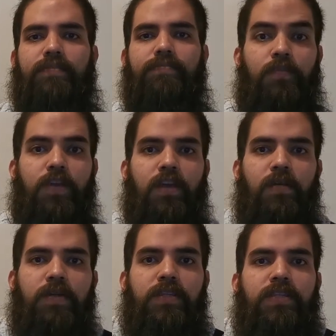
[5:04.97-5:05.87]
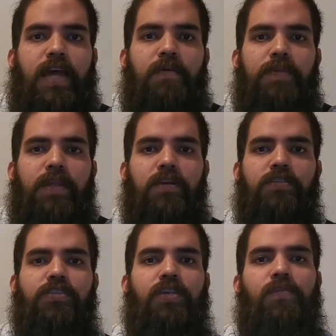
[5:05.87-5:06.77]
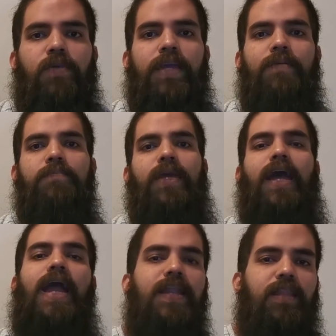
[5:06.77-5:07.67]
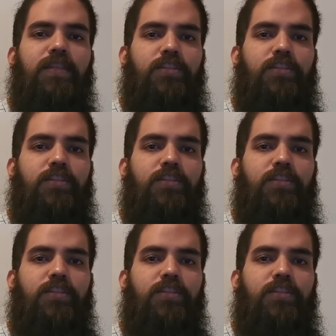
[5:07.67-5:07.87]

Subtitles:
Leave your comments down below so we can make a little